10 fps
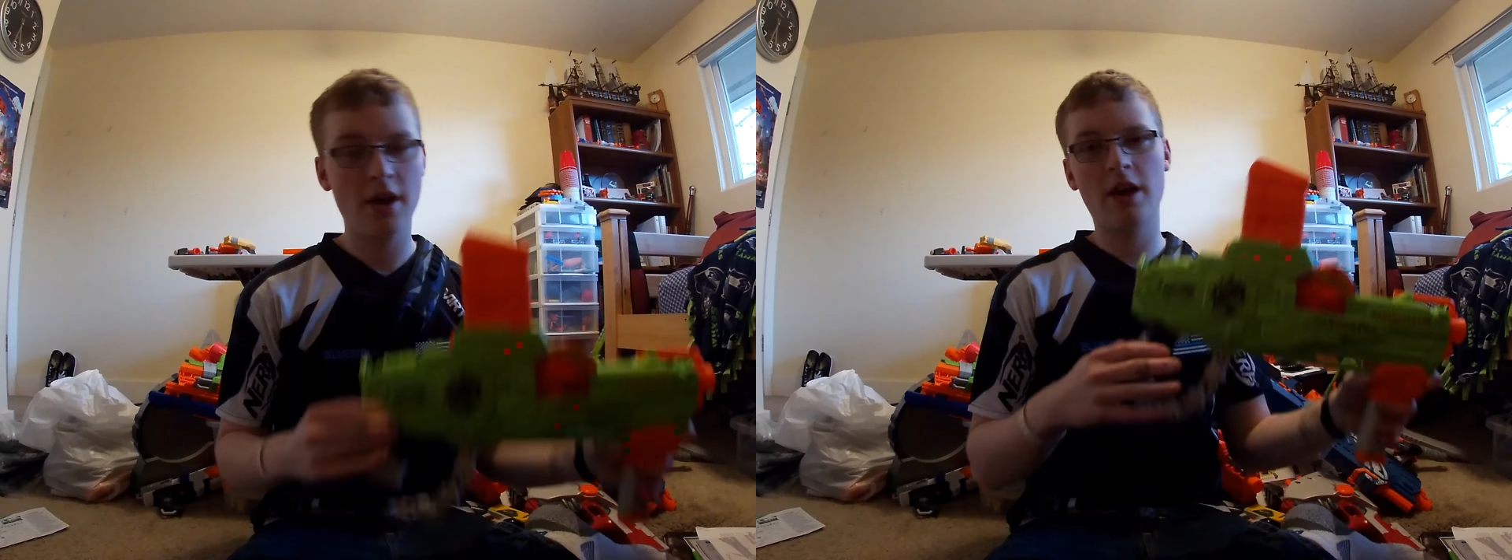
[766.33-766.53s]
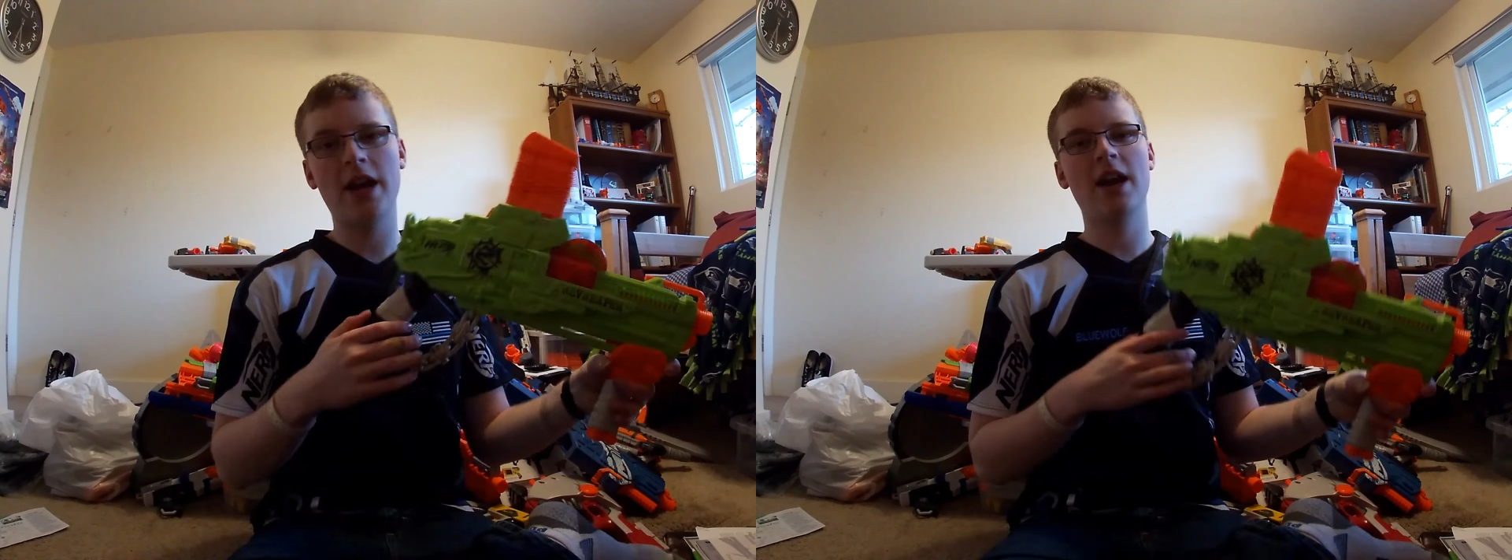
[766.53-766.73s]

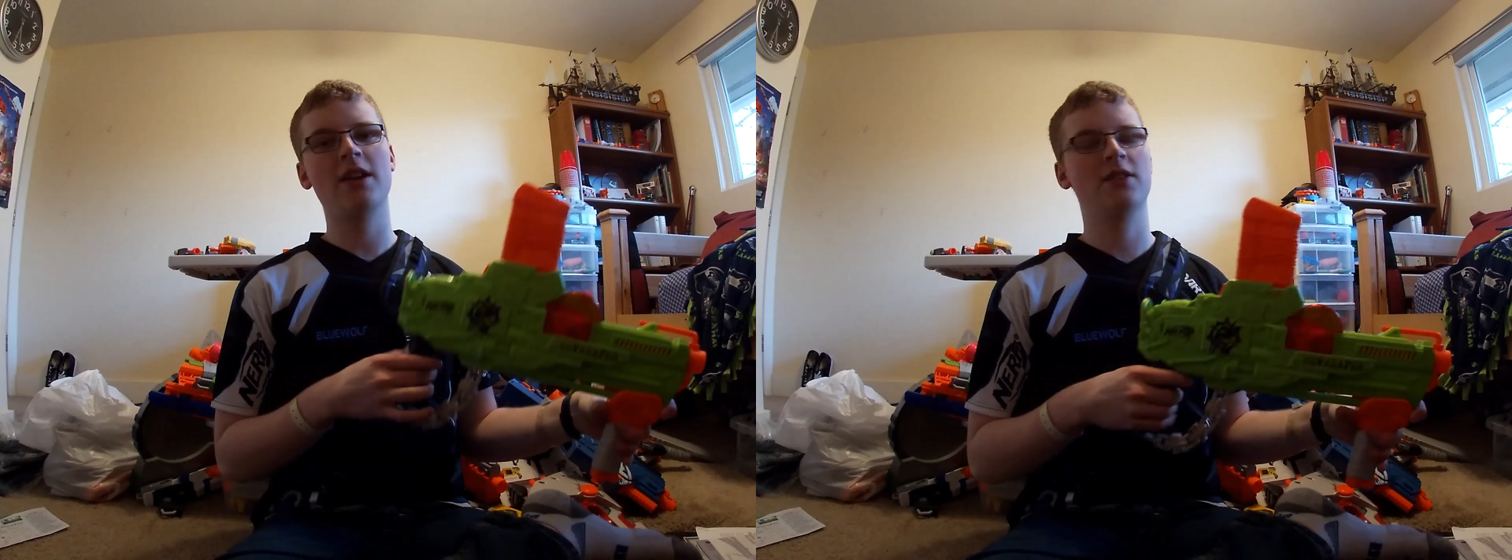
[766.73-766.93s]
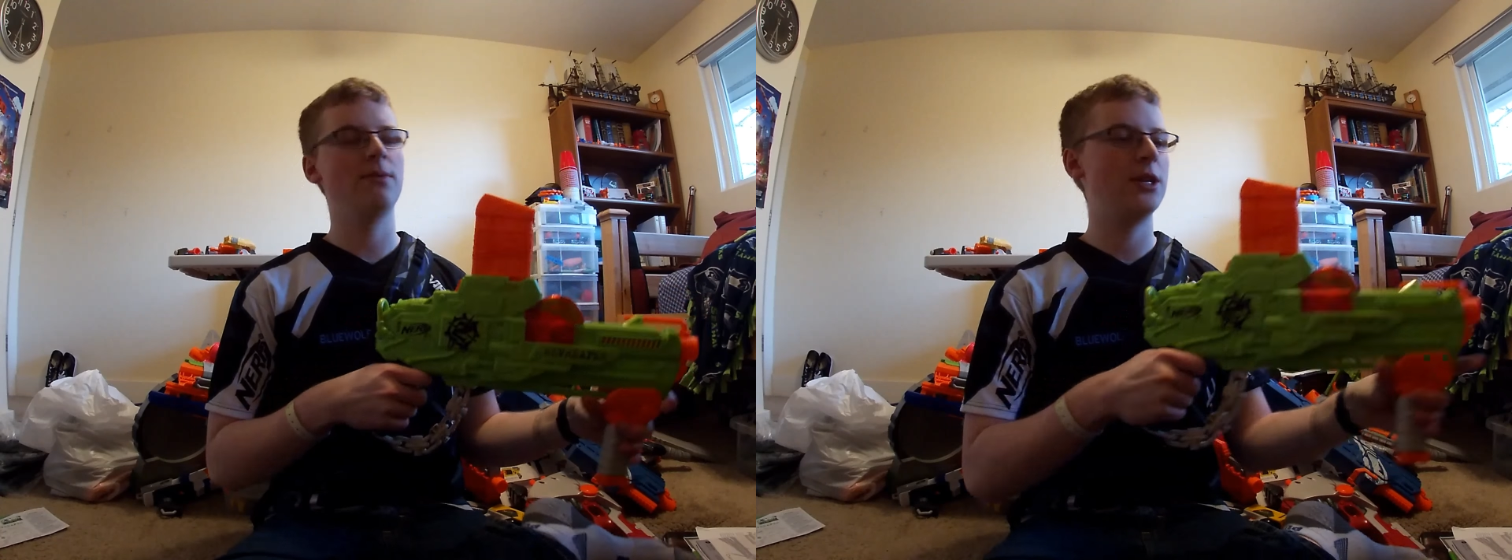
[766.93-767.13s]
Alright
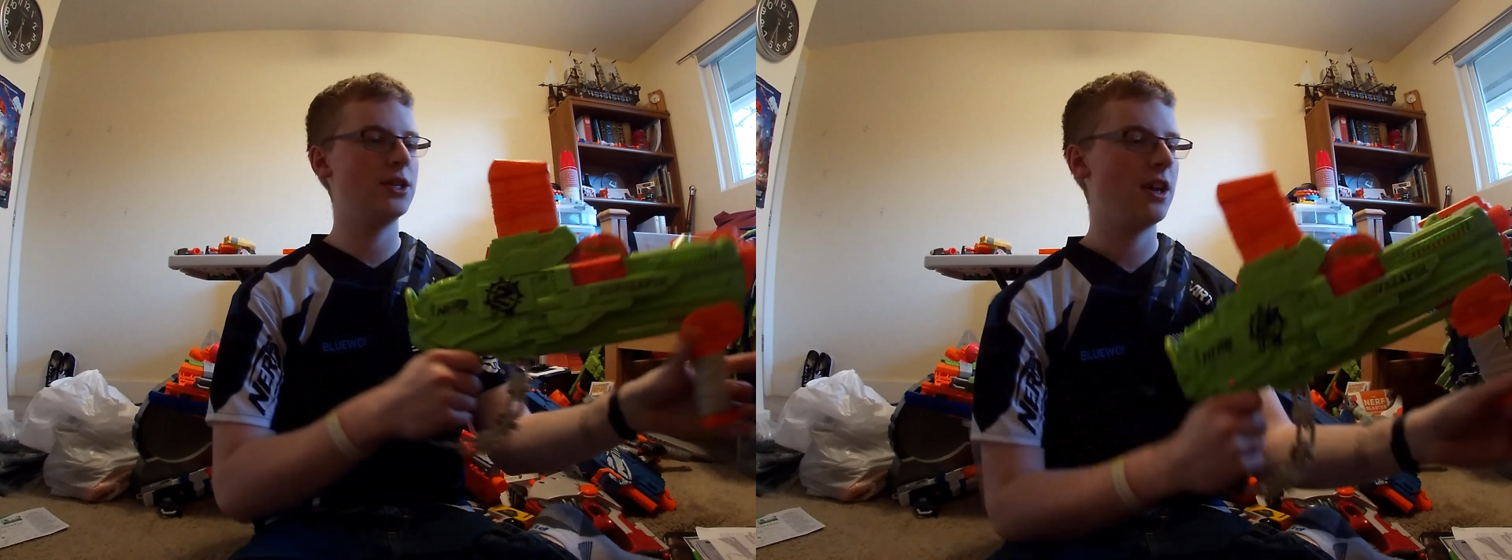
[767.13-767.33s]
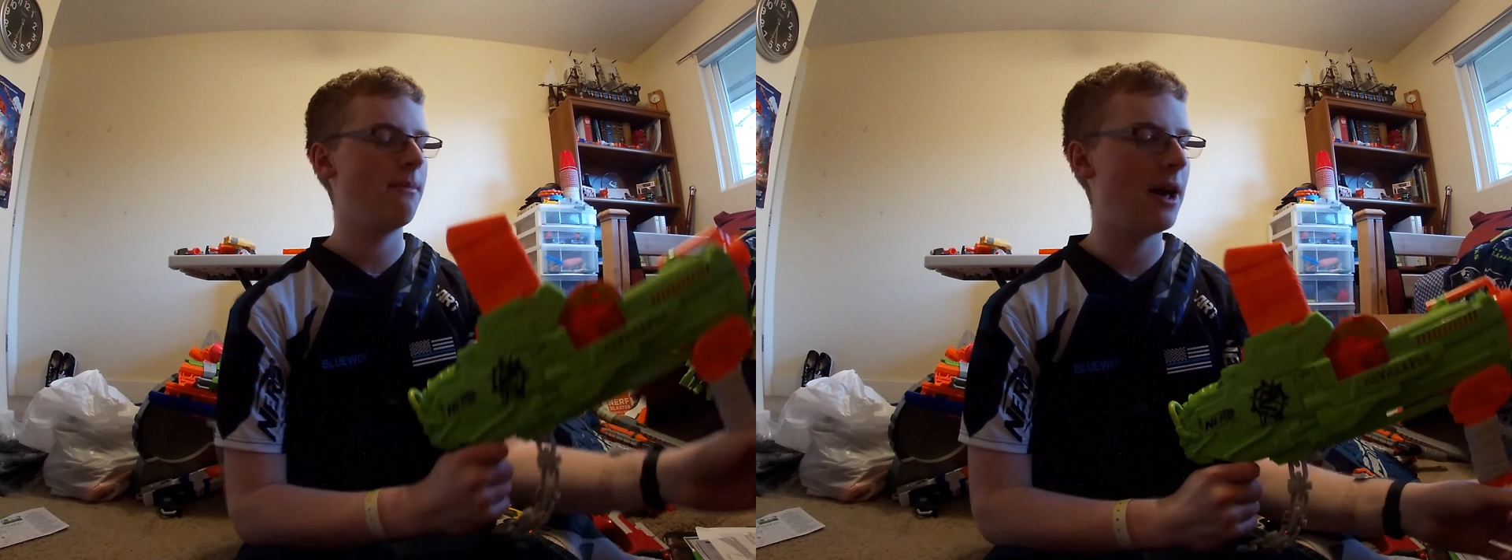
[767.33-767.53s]
guys, so we
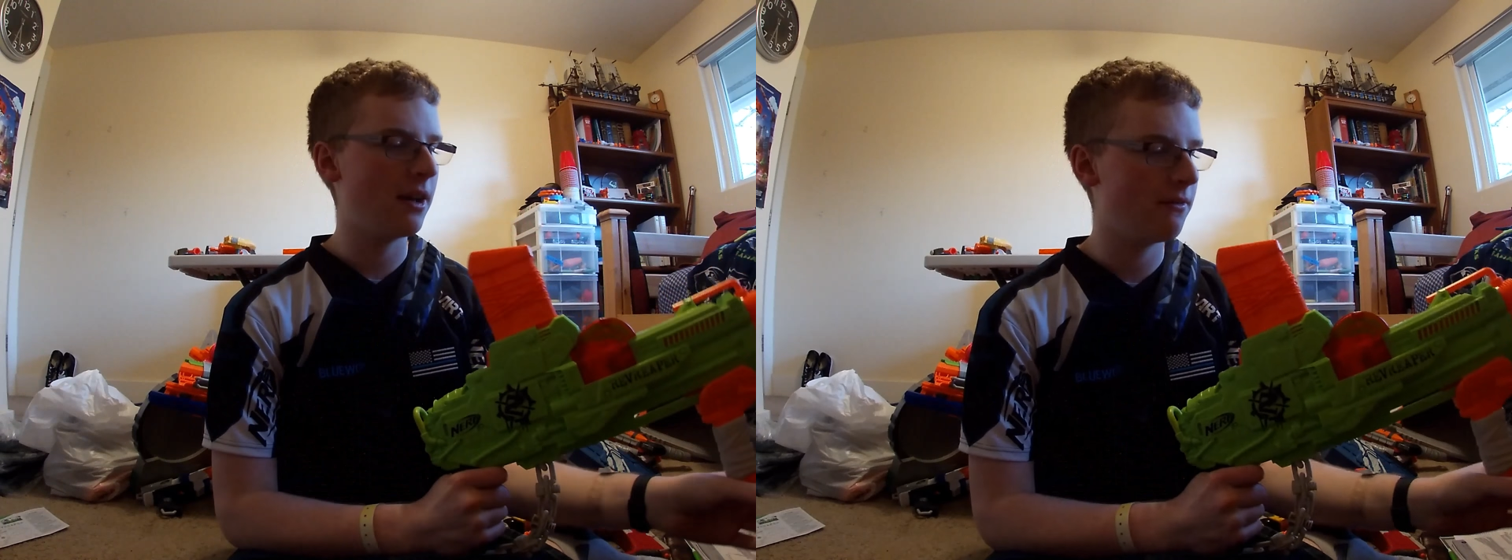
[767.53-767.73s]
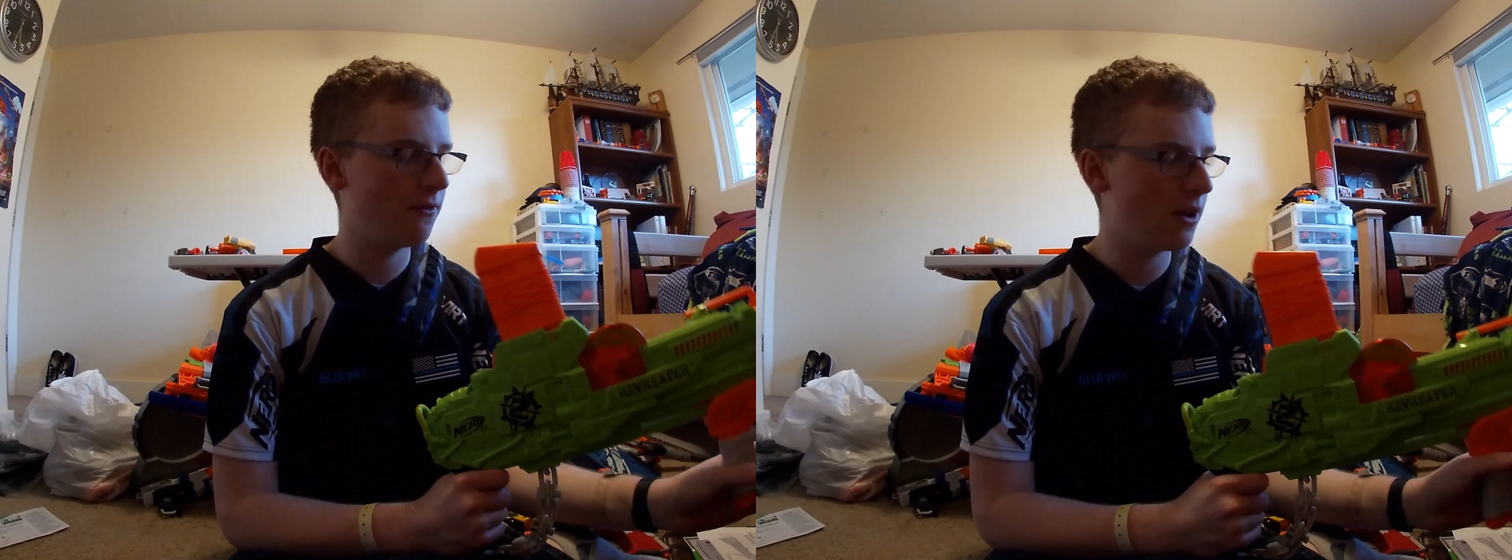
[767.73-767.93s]
just got
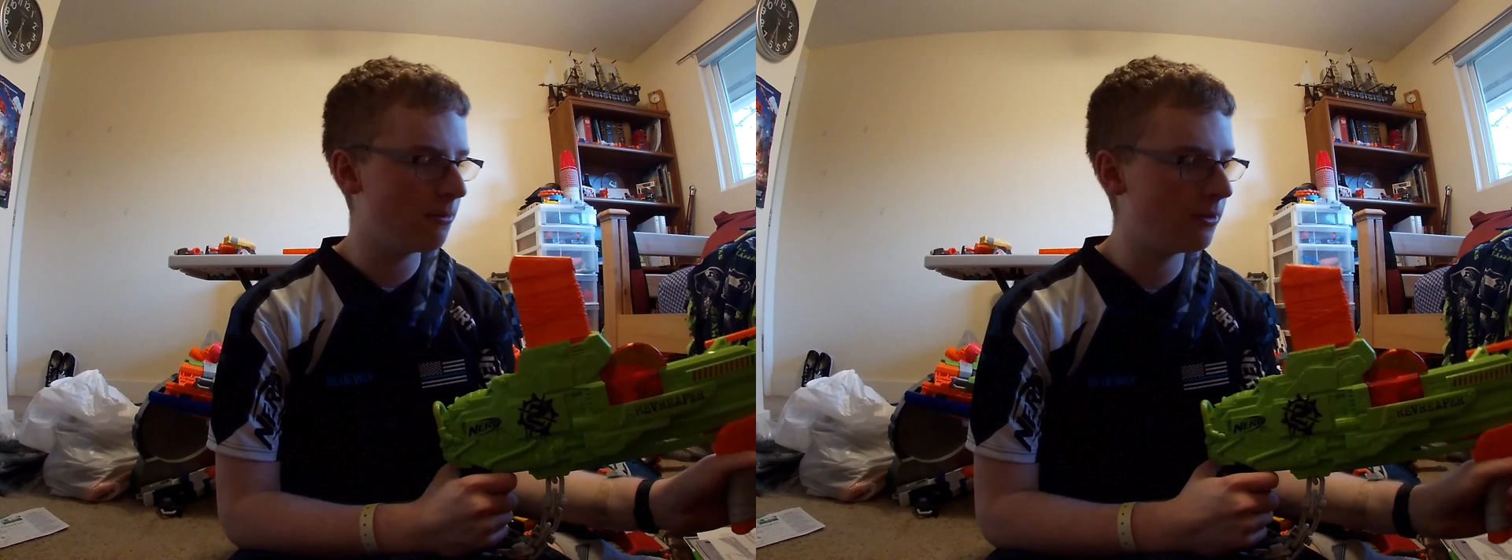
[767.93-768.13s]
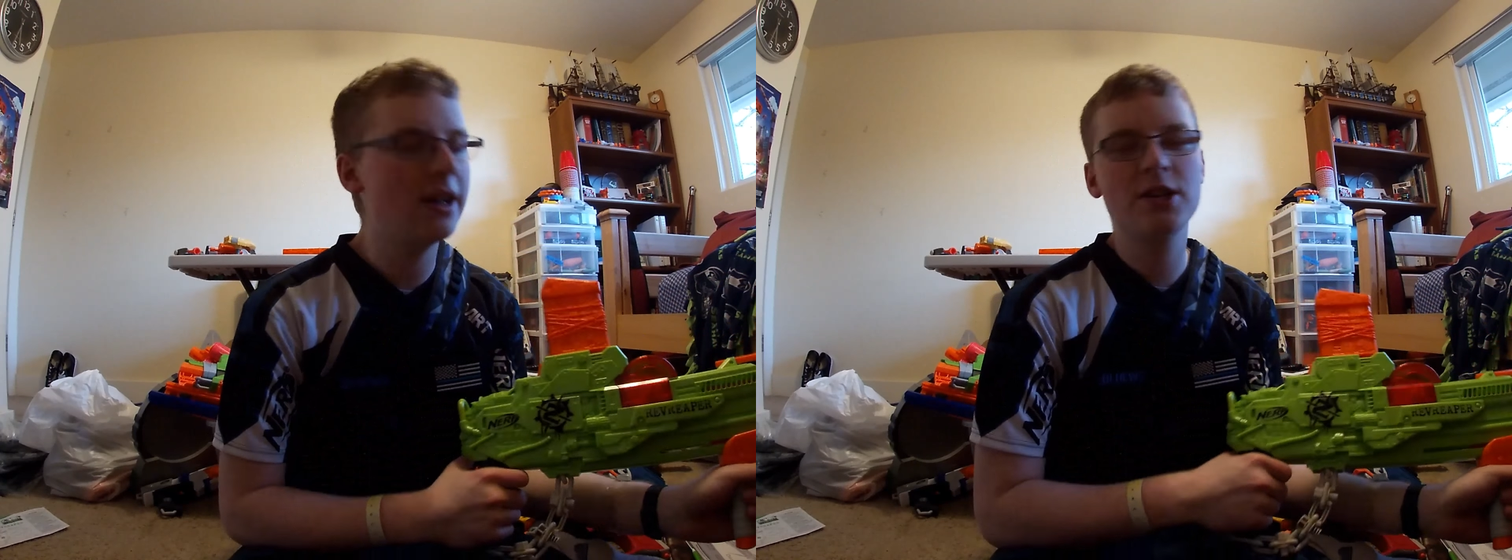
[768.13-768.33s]
back from
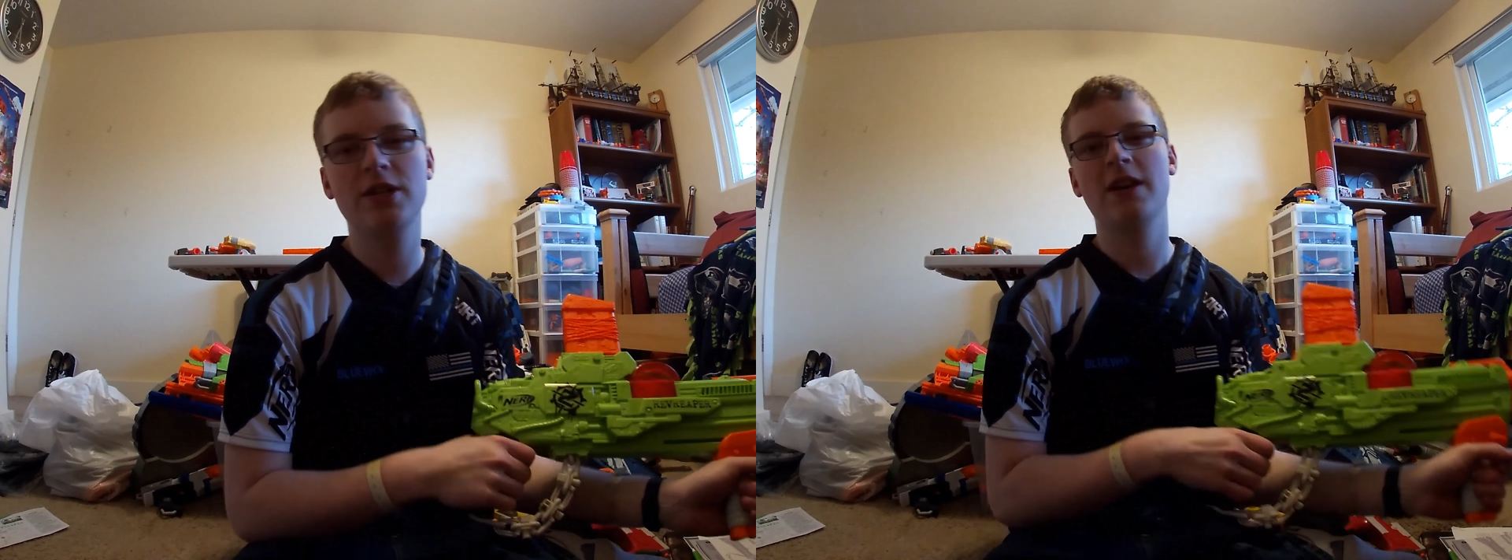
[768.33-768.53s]
range